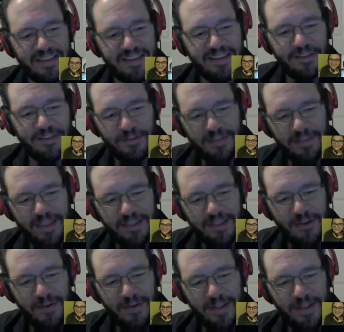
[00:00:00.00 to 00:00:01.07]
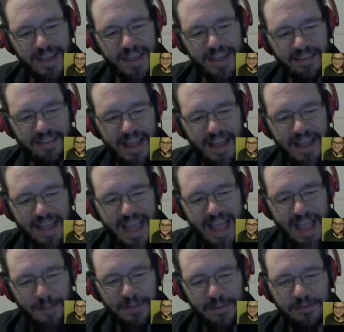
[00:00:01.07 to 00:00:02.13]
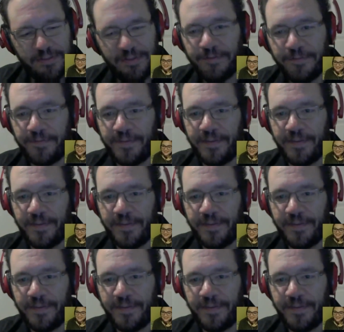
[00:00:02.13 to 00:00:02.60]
it certainly, in case I happen to,